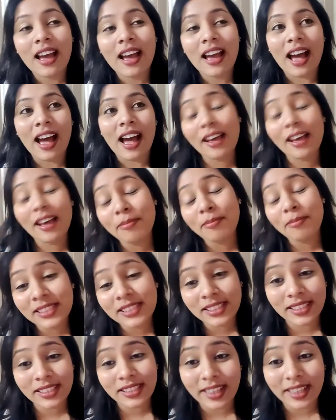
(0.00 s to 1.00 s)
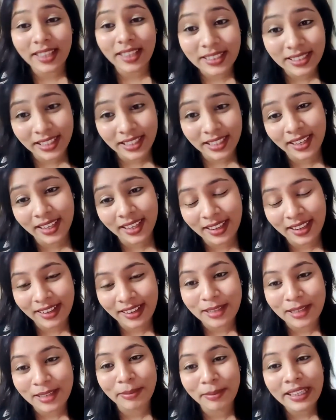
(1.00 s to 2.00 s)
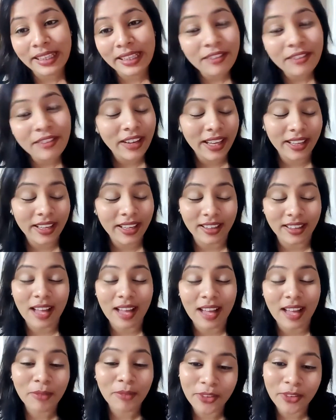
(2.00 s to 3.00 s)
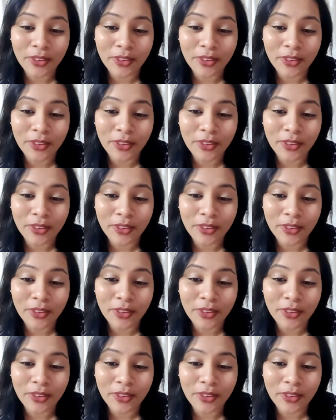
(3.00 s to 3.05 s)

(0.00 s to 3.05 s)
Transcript: I have been studying day and night. I believe like I'm gonna